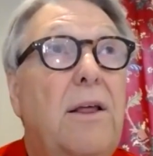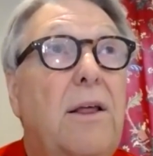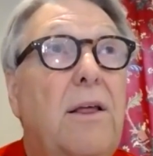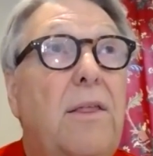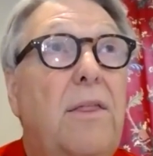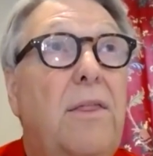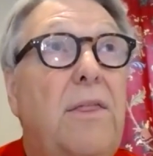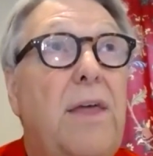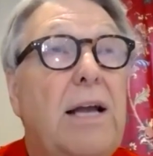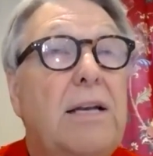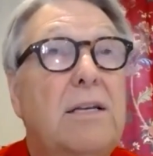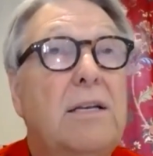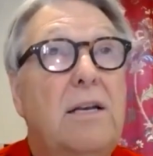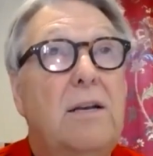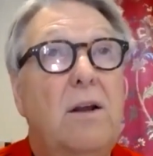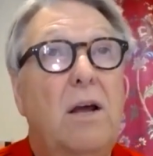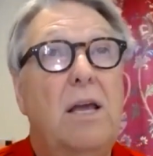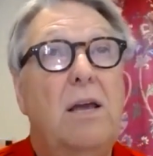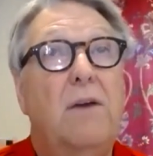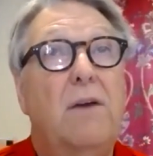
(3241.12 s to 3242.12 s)
that,
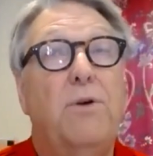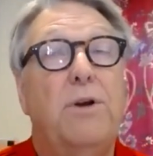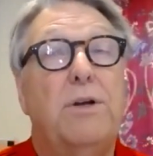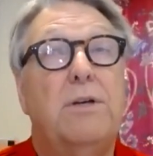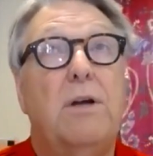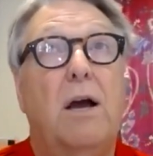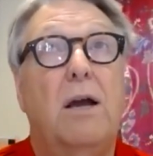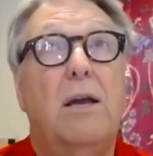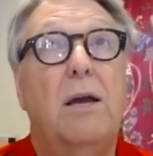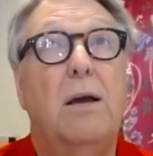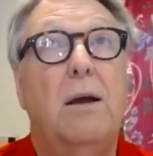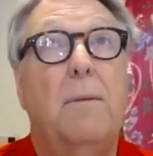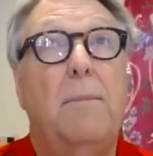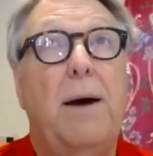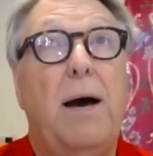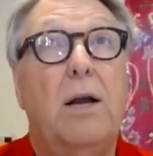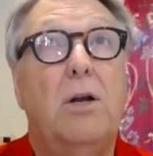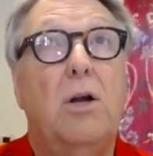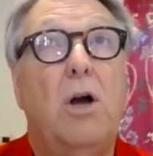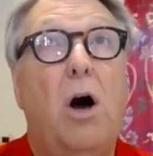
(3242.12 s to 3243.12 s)
if we're talking
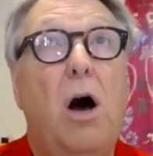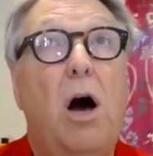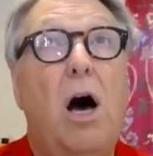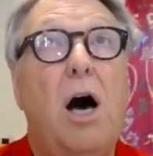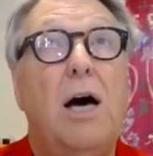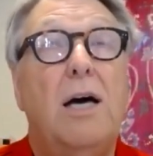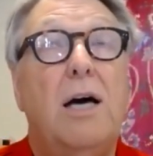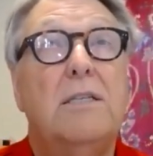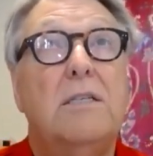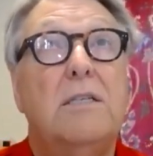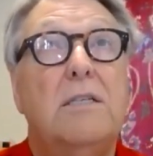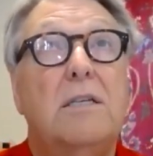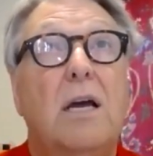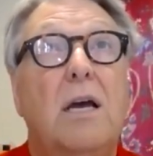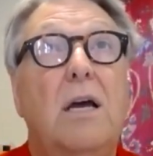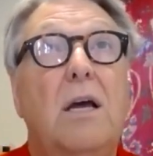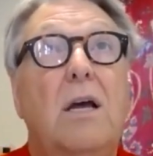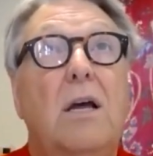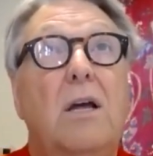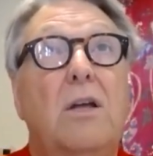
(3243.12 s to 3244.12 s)
about cost,
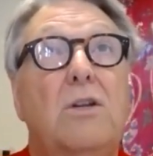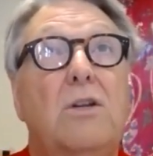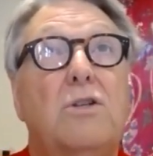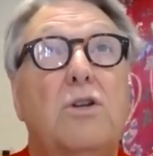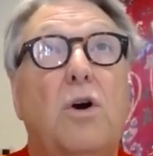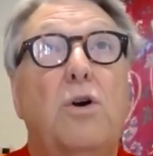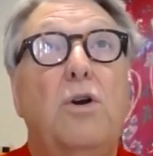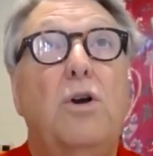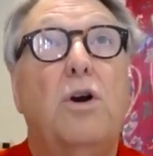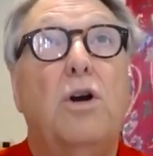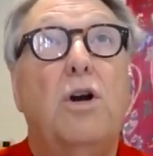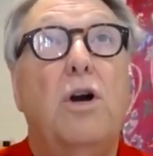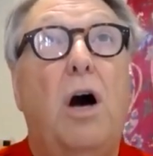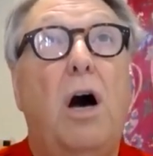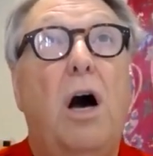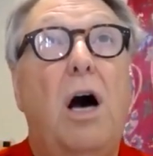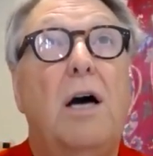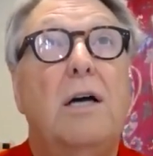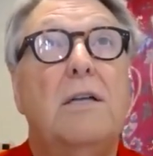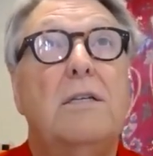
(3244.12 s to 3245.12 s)
so your
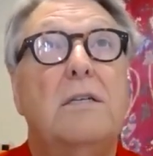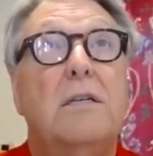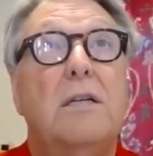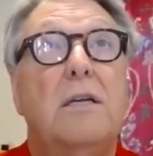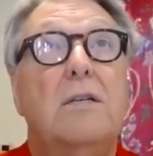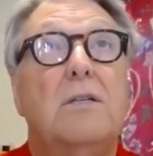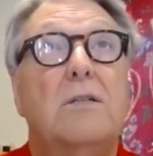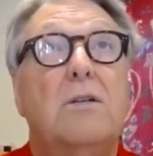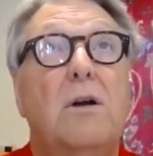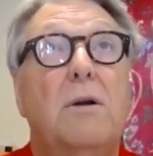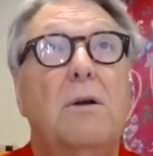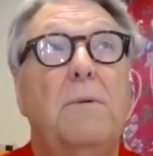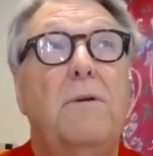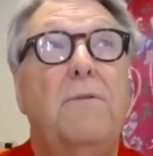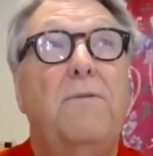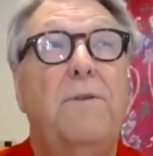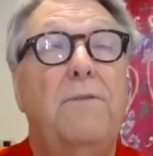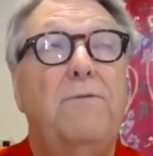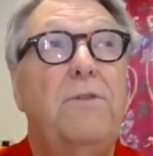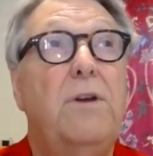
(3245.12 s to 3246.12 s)
cost is going to be
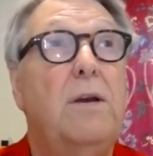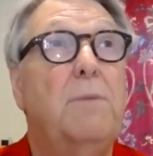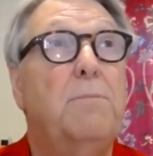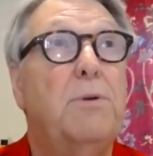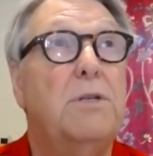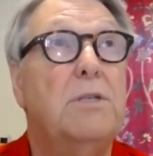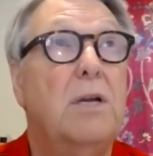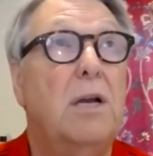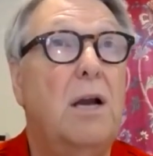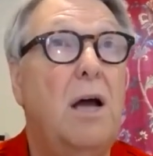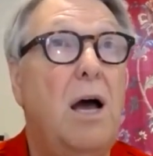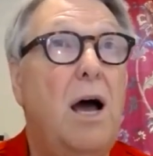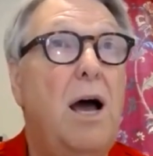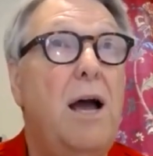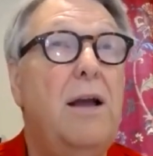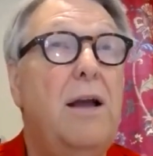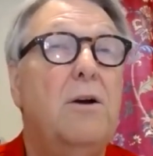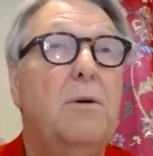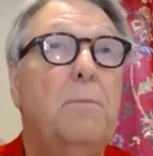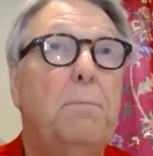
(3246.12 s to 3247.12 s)
15%
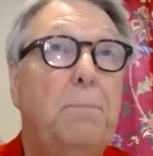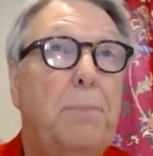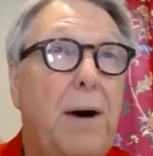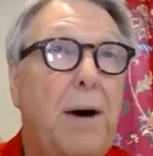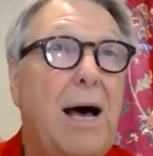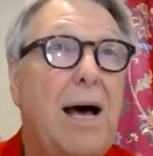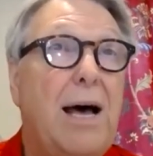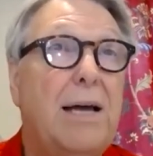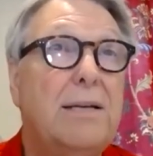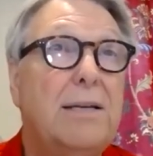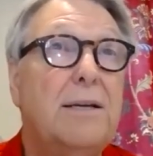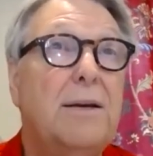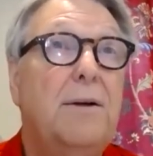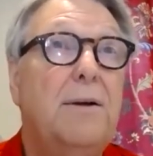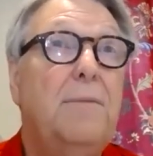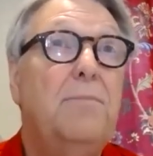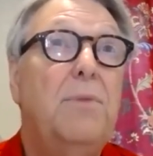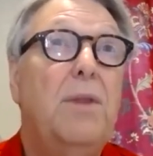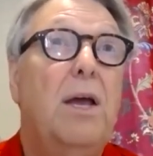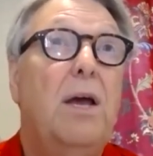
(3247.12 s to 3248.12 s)
higher, but
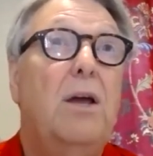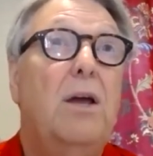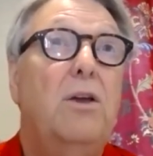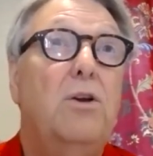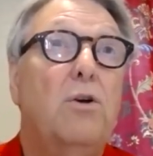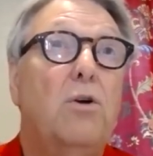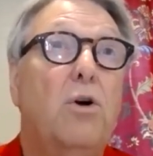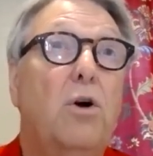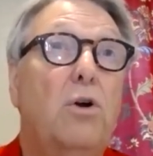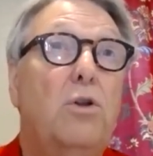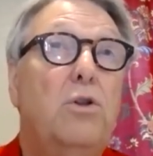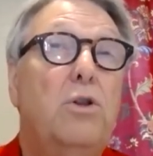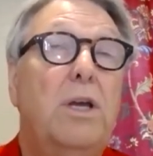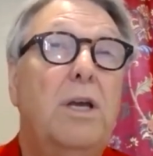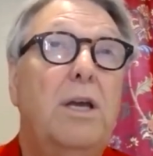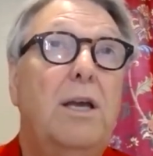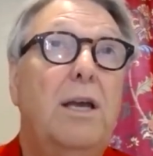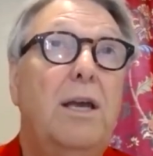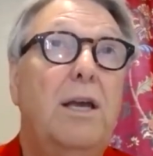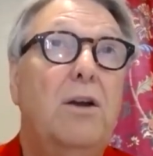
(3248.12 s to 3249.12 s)
you're
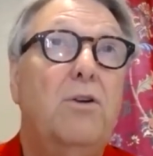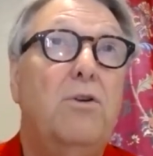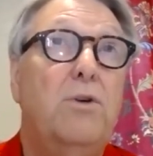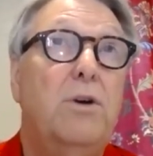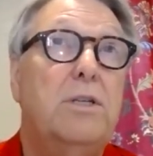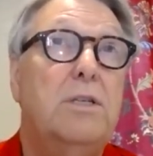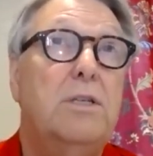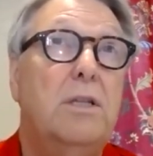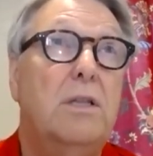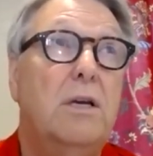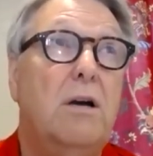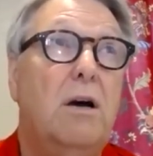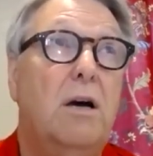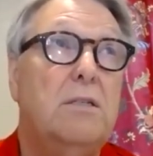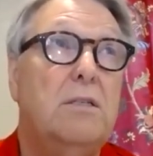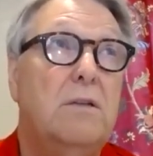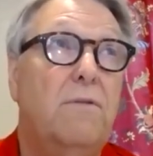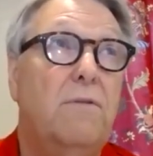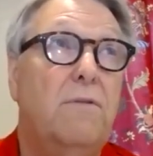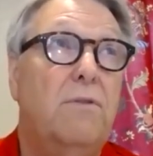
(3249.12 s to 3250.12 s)
only increasing the
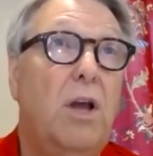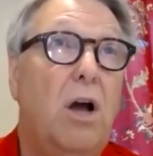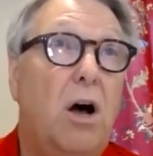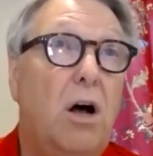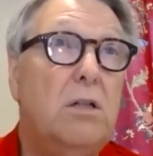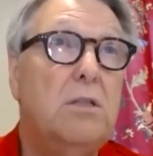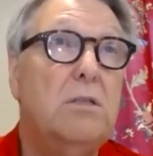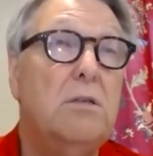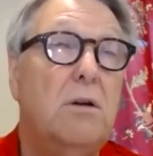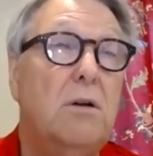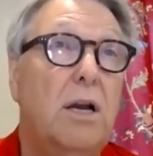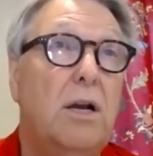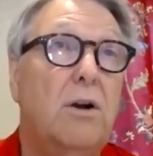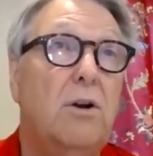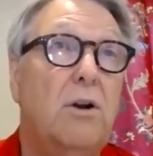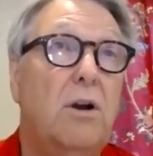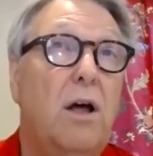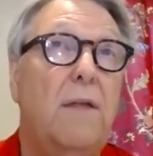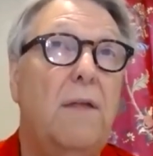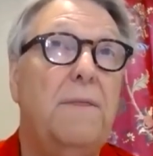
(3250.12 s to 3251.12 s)
cost of the alternator,
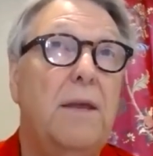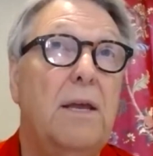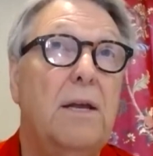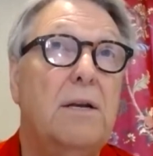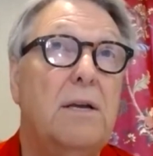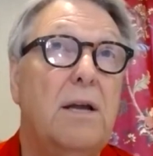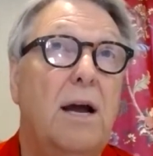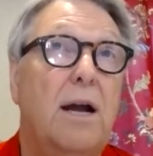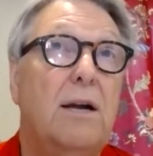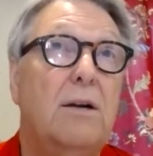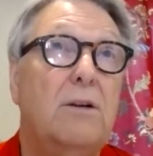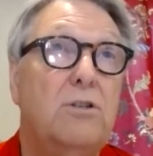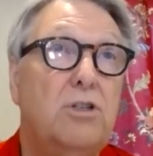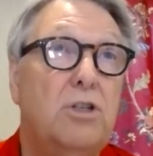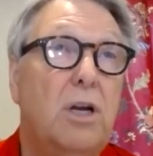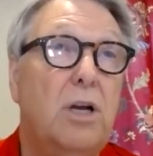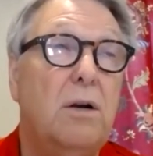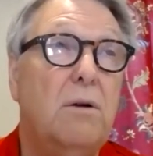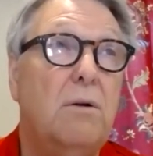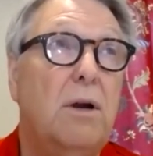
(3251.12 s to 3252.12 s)
not the entire
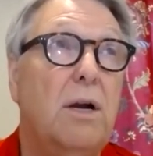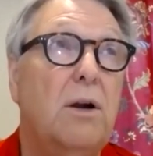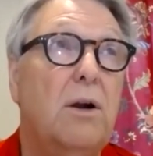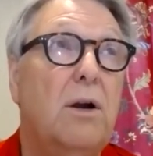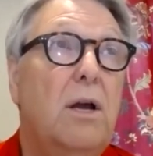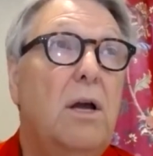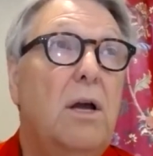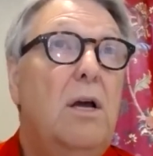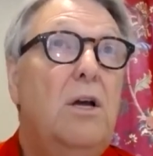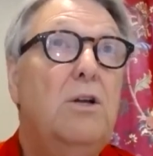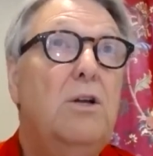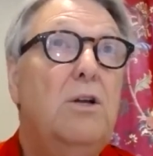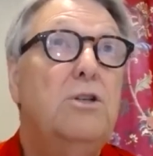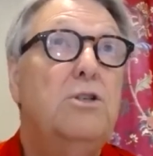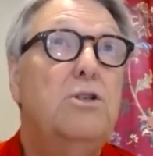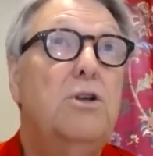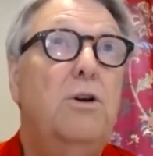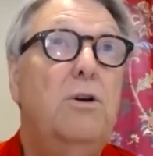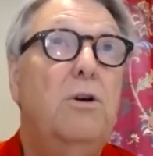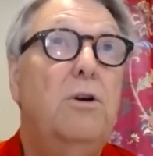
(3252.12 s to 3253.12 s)
generator. So
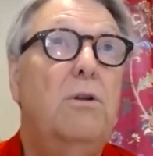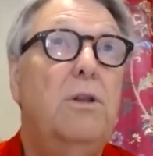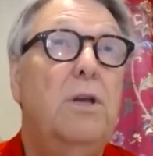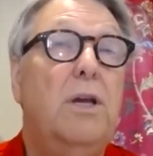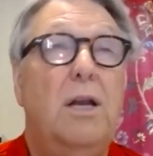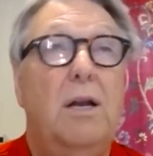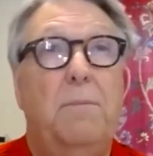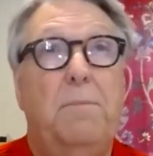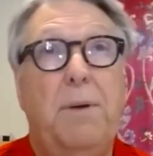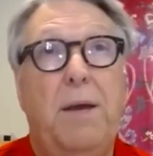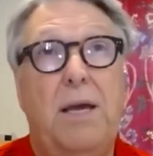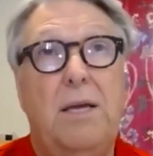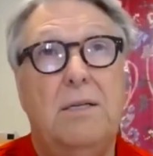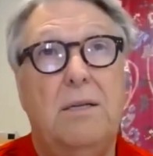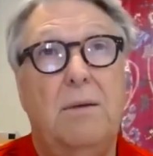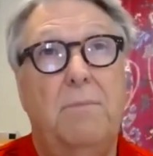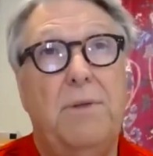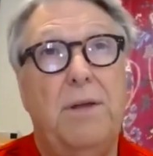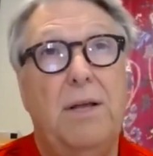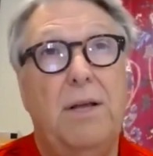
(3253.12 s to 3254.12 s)
you're only going to pay
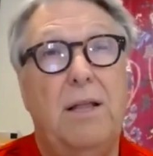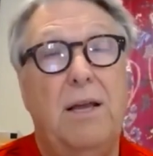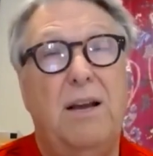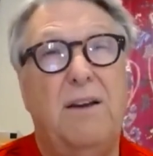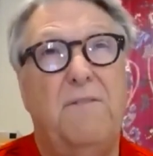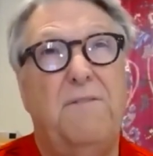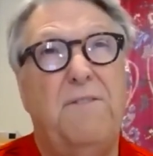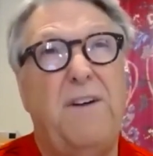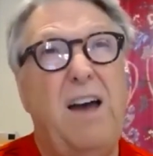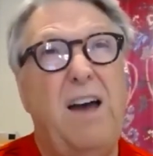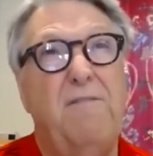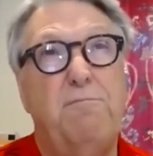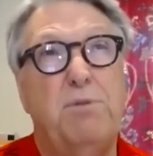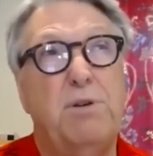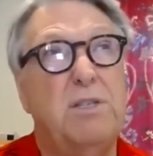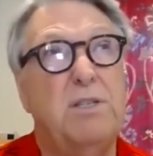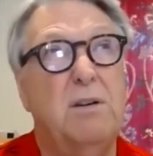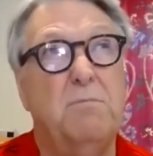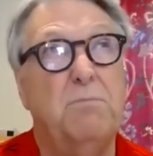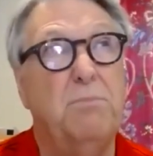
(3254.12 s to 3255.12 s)
something like a
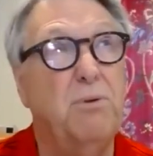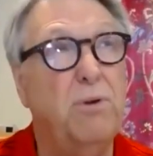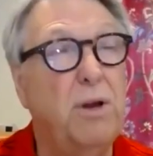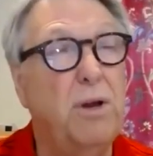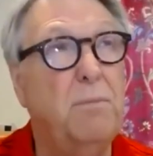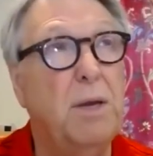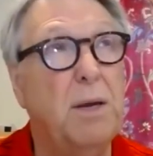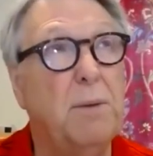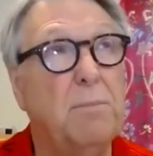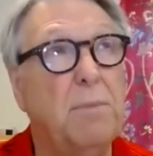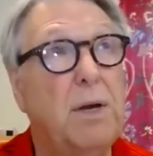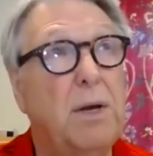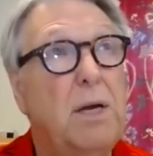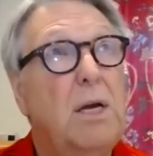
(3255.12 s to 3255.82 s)
5% premium.